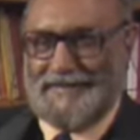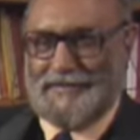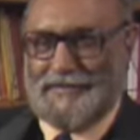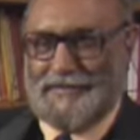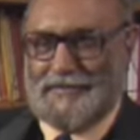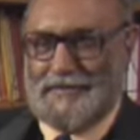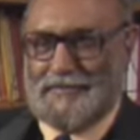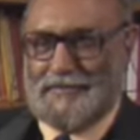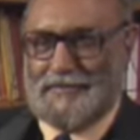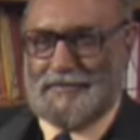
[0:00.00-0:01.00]
Of course, I'm
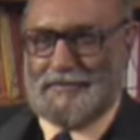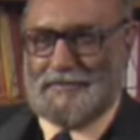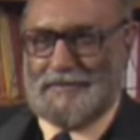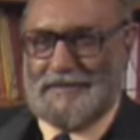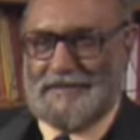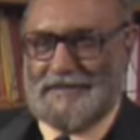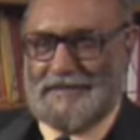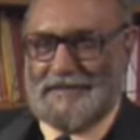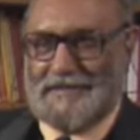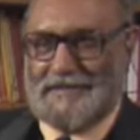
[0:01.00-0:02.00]
sure President
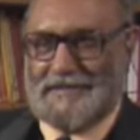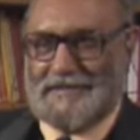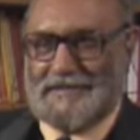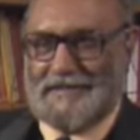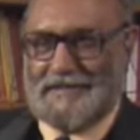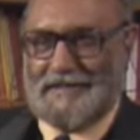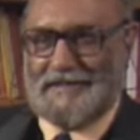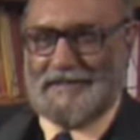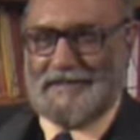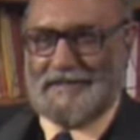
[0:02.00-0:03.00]
Reagan doesn't think
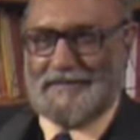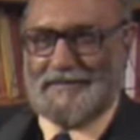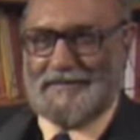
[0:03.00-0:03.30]
that now.